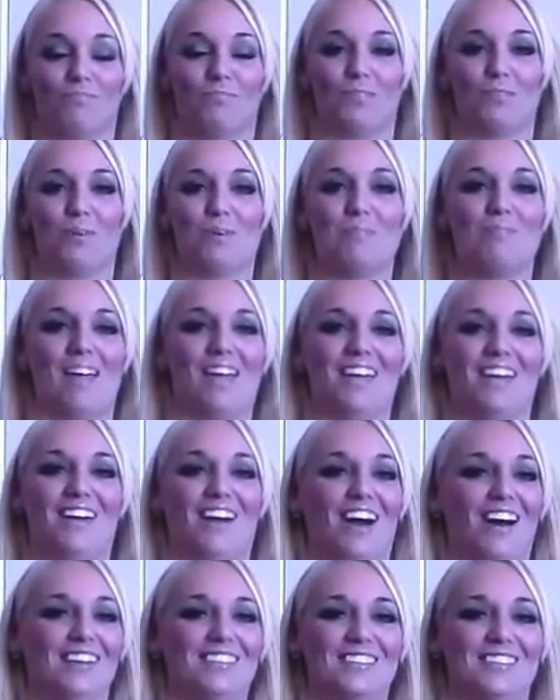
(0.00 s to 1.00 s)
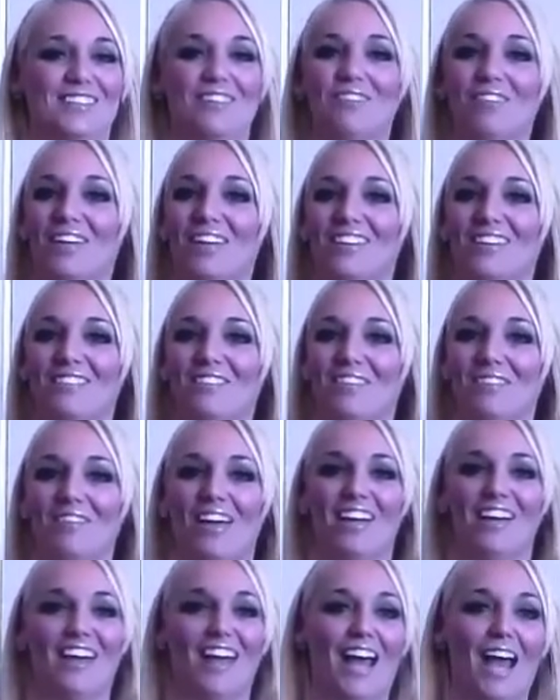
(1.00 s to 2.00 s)
we made a costume and we
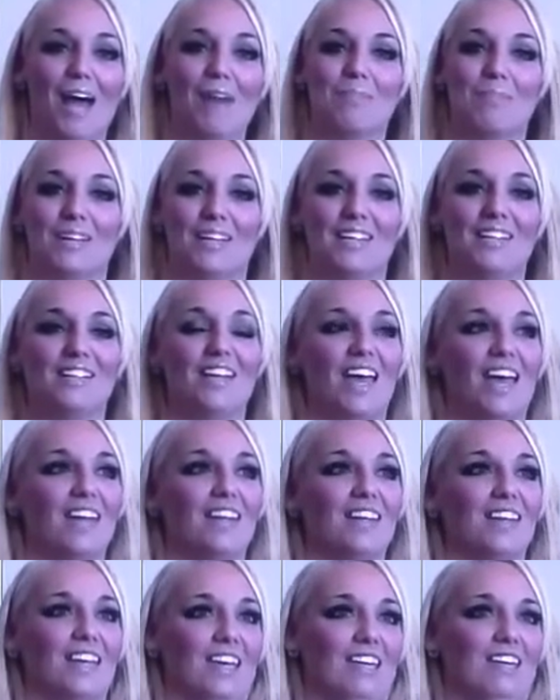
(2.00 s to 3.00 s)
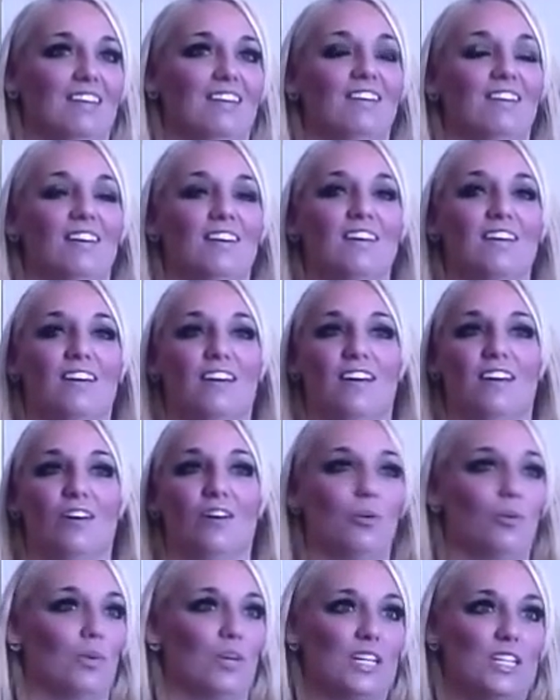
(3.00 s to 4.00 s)
made it happen, and then
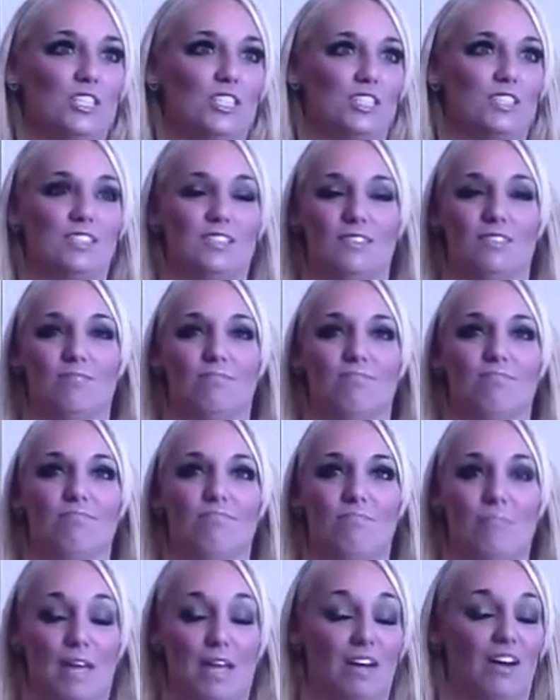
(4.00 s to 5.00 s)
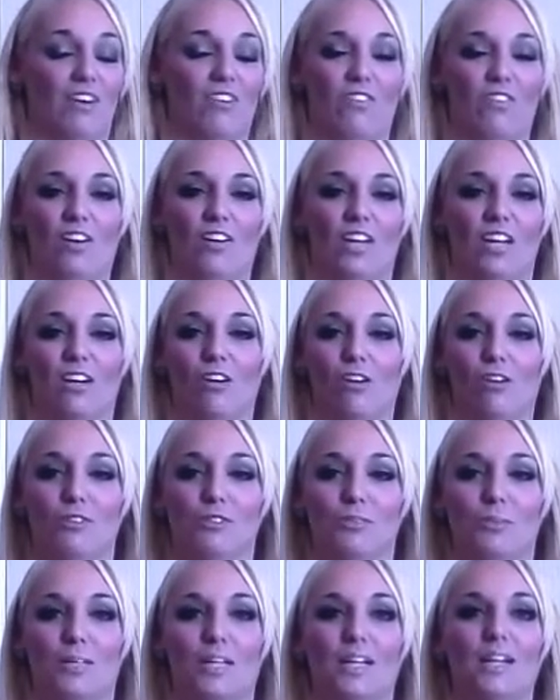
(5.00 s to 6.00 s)
we just made Heartfelt Heroes
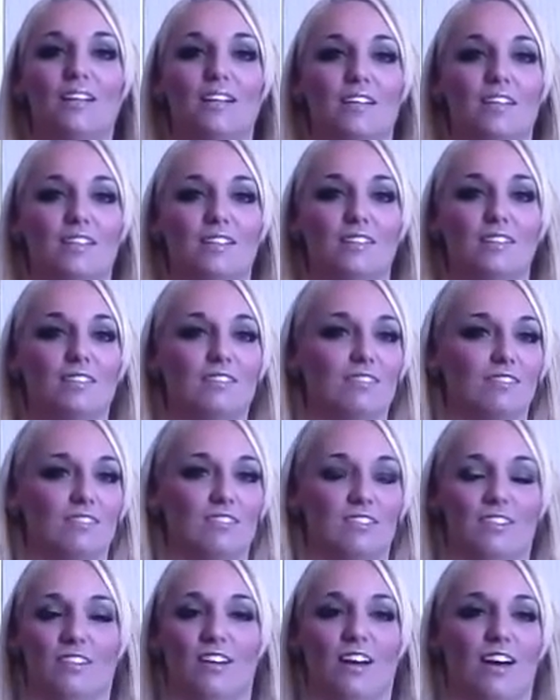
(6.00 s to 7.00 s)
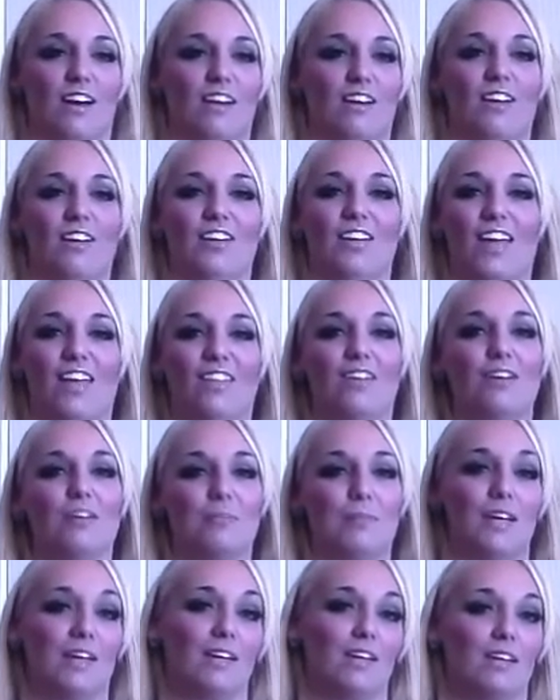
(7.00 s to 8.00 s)
work and got it all together to
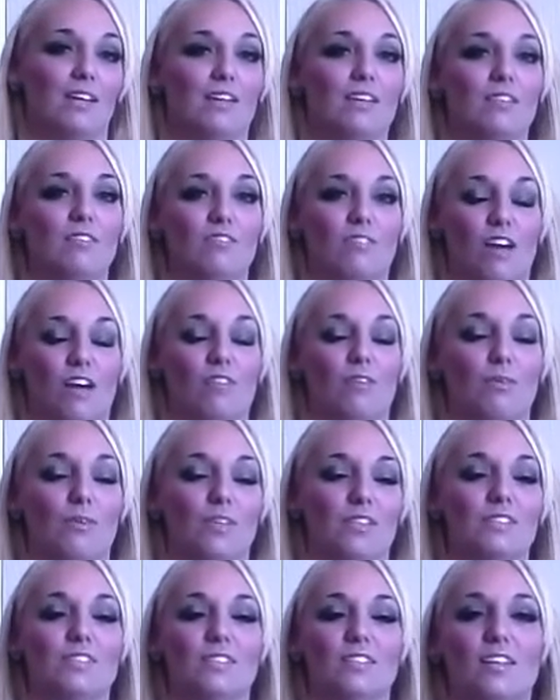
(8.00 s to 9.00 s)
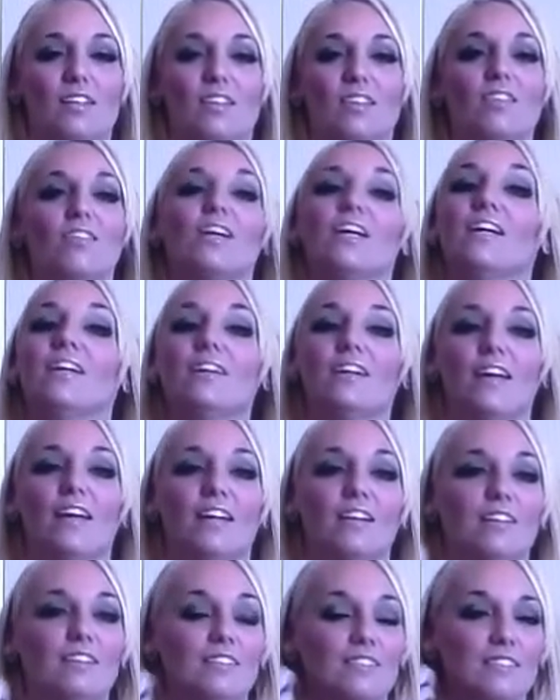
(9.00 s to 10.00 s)
make it a 501c3
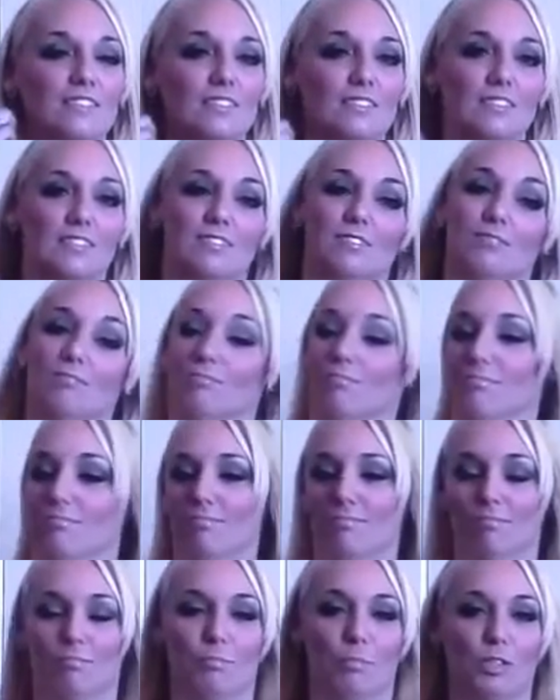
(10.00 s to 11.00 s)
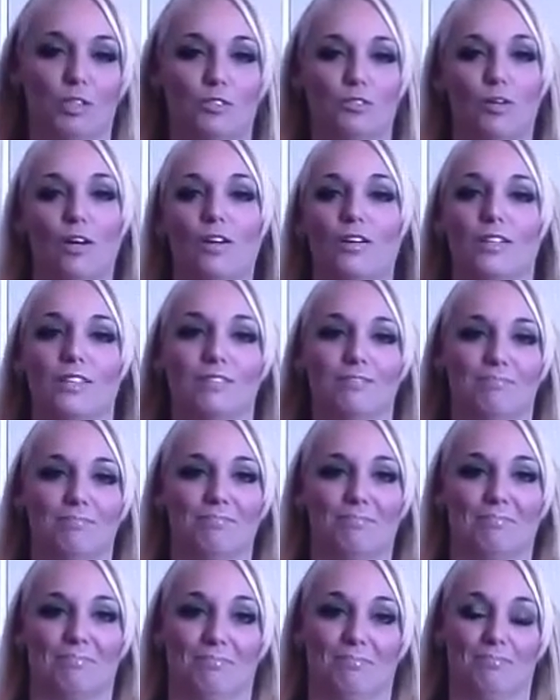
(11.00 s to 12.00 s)
and push forward.
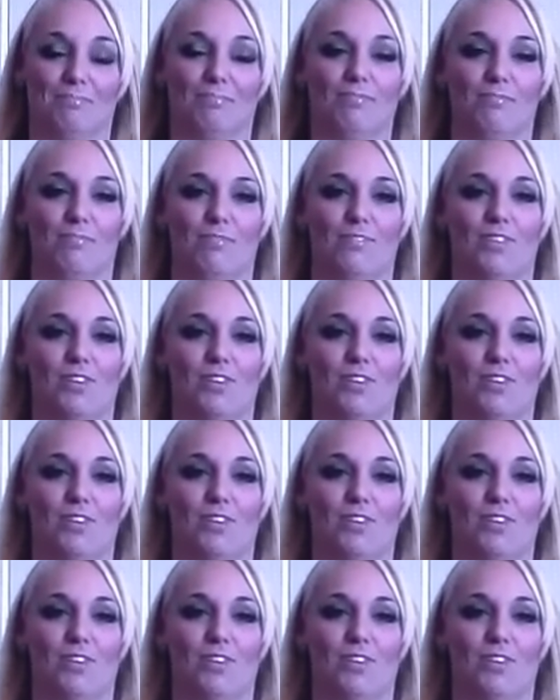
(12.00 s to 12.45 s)
So,